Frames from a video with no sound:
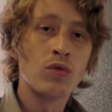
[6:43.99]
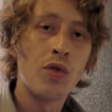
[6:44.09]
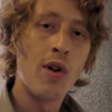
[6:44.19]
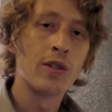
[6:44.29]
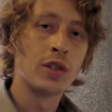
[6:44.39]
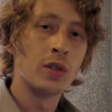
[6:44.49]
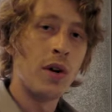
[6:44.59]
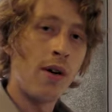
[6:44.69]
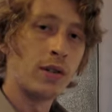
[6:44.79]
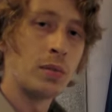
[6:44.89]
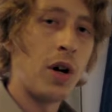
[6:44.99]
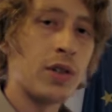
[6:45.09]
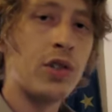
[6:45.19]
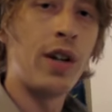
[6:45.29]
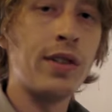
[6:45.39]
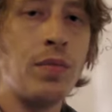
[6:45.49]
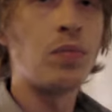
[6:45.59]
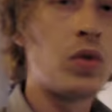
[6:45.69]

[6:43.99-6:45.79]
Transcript: I'd like to pass this over.